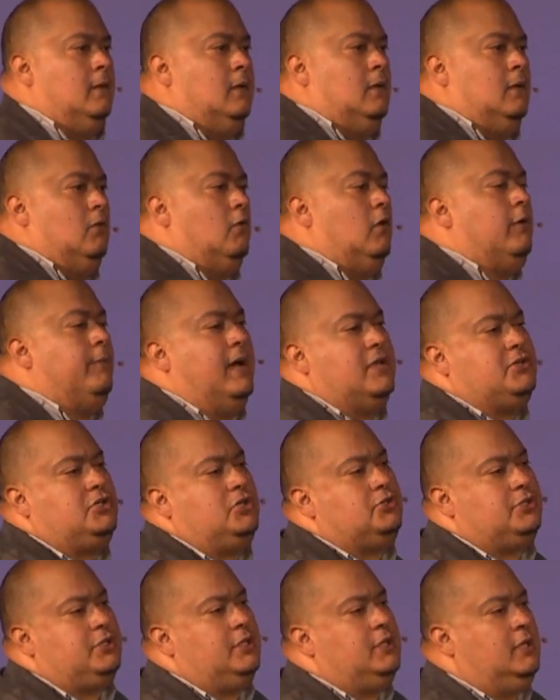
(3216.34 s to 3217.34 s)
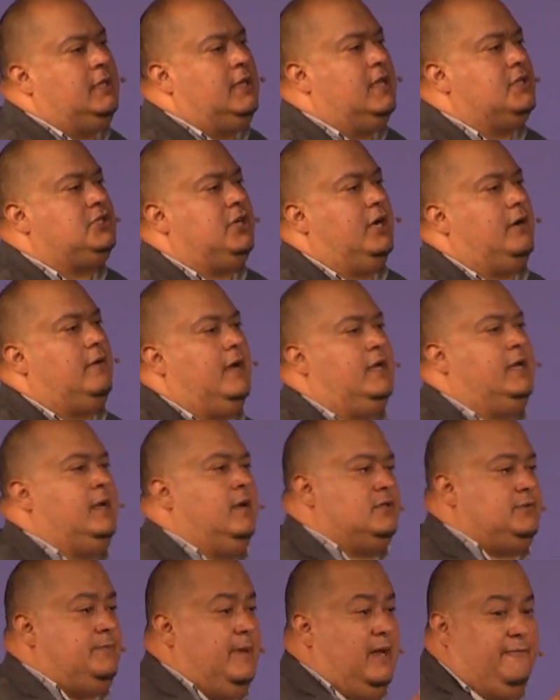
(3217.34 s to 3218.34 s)
What about you sitting in that chair right now?
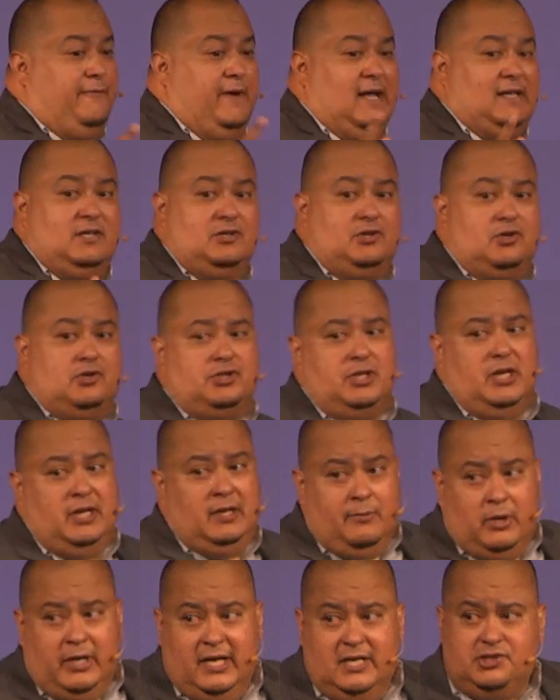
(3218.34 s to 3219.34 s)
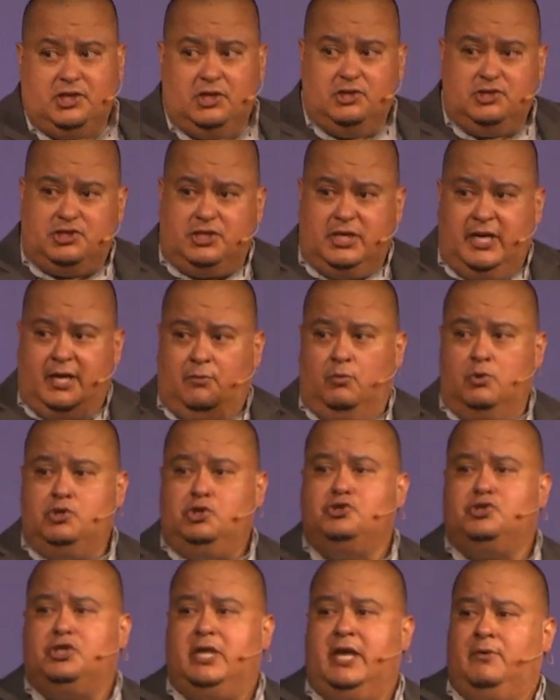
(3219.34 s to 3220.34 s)
As a matter of fact, as you're sitting, I'm going to ask you to stand. Would you
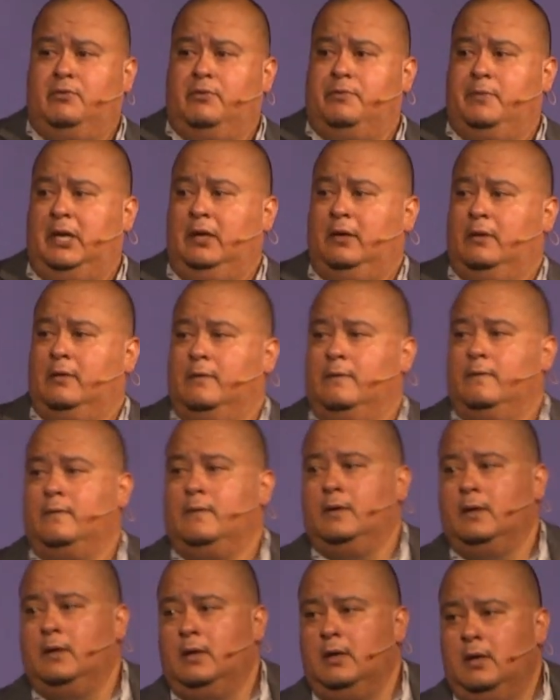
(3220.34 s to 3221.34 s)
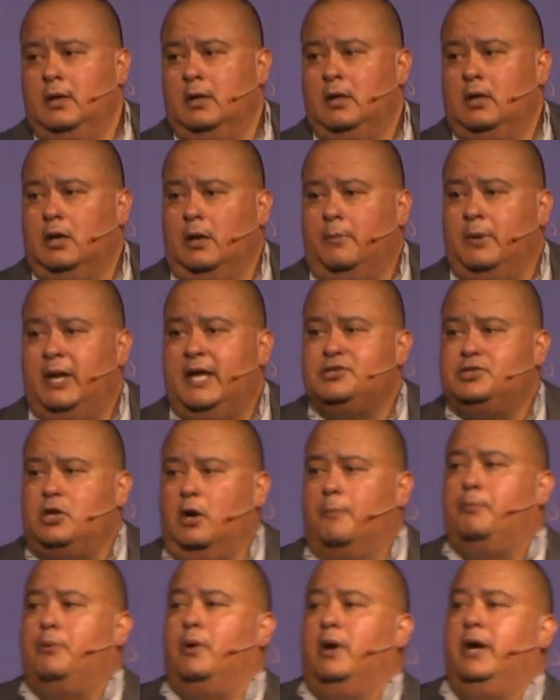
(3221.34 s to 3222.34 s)
stand with me? I'm going to ask our
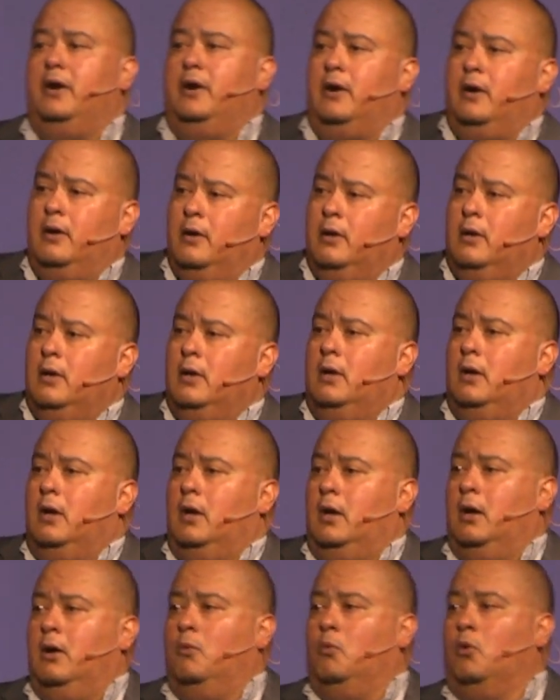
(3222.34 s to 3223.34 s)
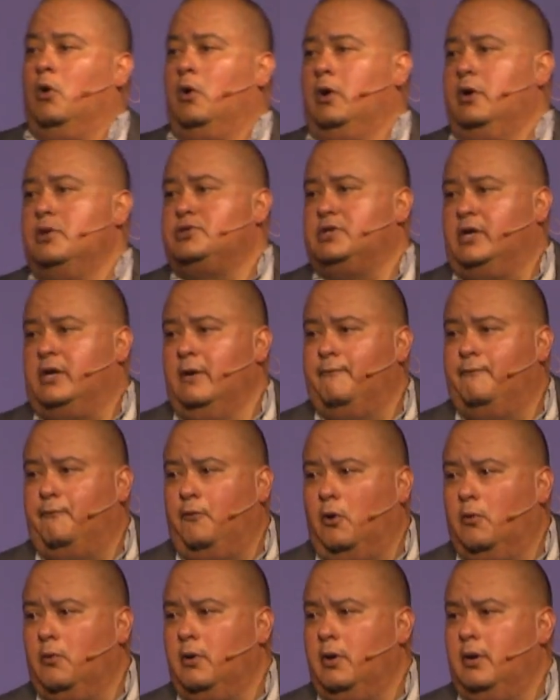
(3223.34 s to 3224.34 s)
prayer uh, warriors to come
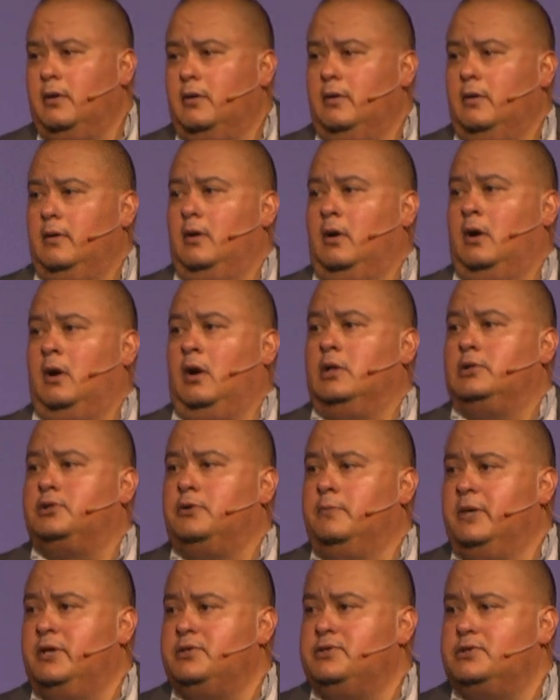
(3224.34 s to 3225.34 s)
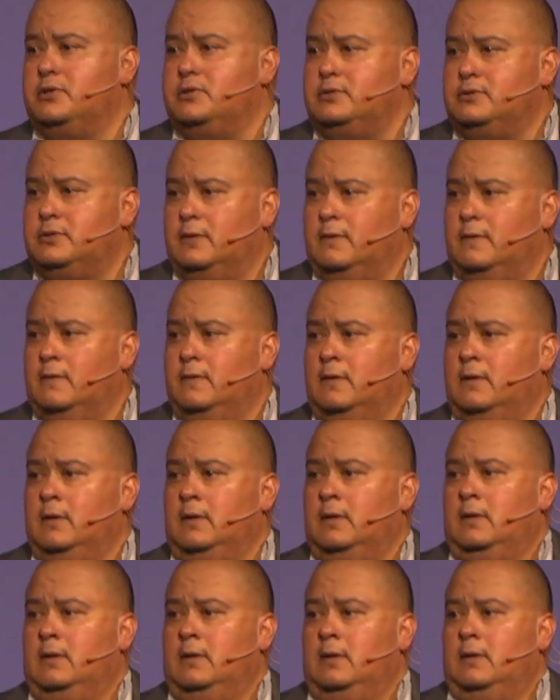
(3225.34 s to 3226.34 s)
forward, our altar ministers.
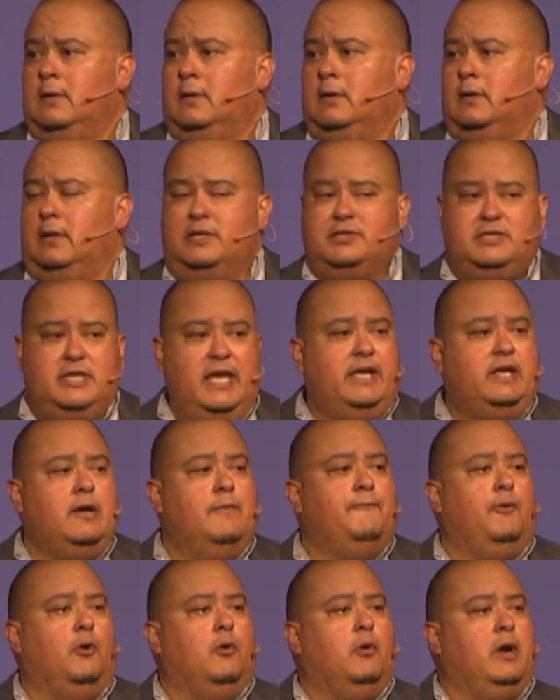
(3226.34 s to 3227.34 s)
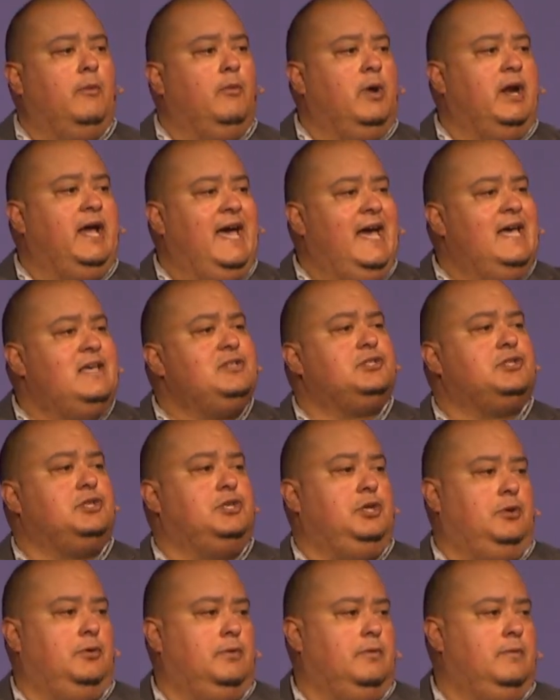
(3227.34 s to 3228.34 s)
And as they come forward, I want to ask
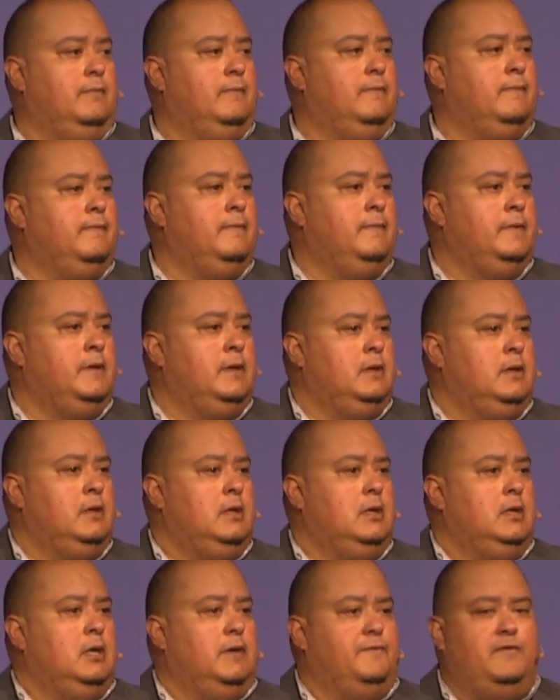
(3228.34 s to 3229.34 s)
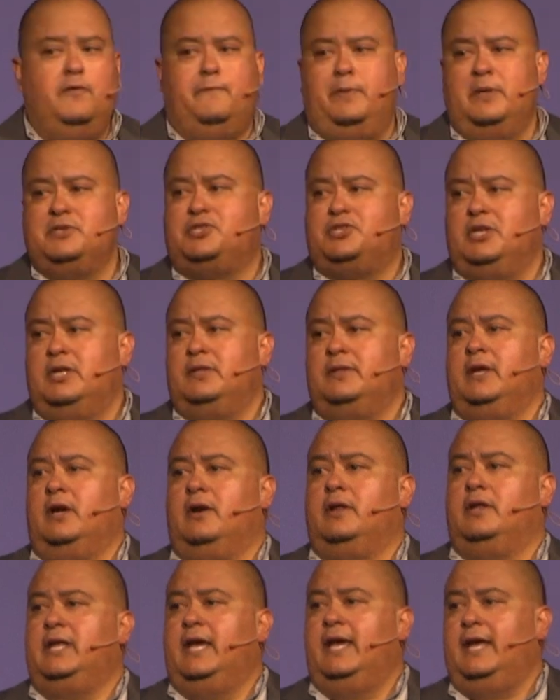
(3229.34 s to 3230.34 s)
you if you've been sitting there
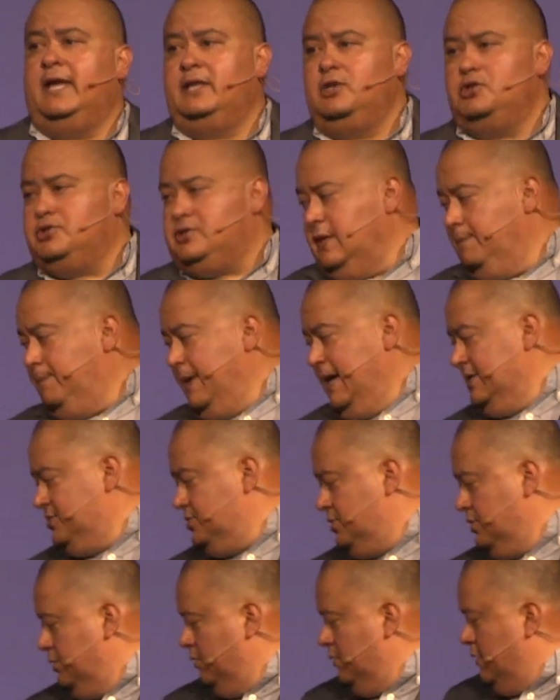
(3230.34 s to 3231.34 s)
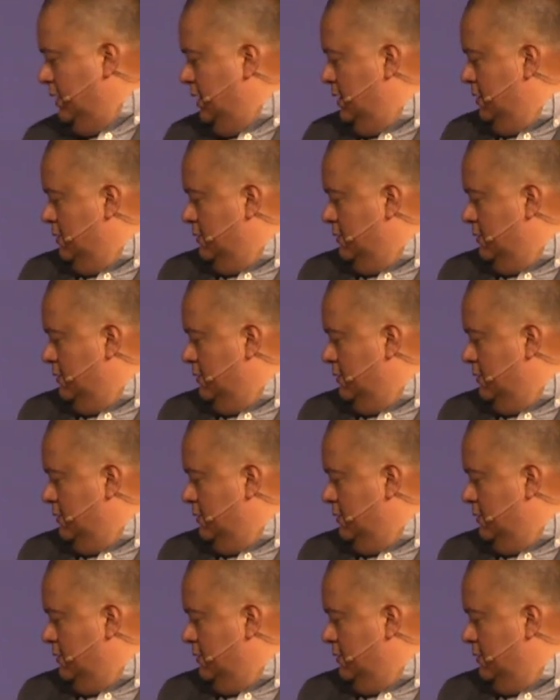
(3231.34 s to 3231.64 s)
today and you say, Pastor Louis,